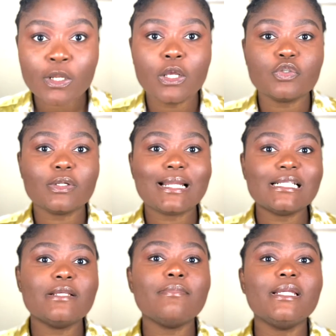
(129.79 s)
So it
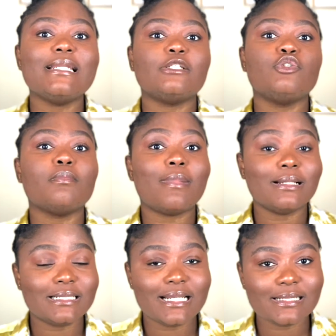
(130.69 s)
doesn't mean that you must
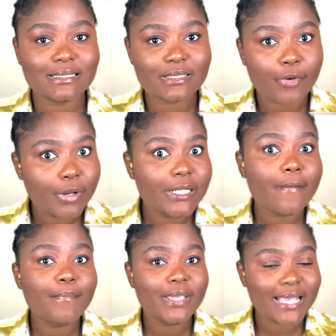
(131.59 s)
necessarily
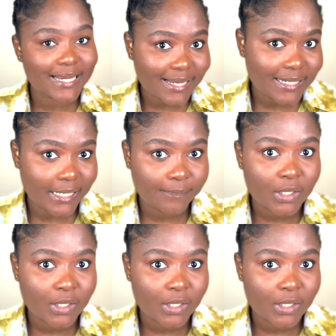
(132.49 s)
be a nanny.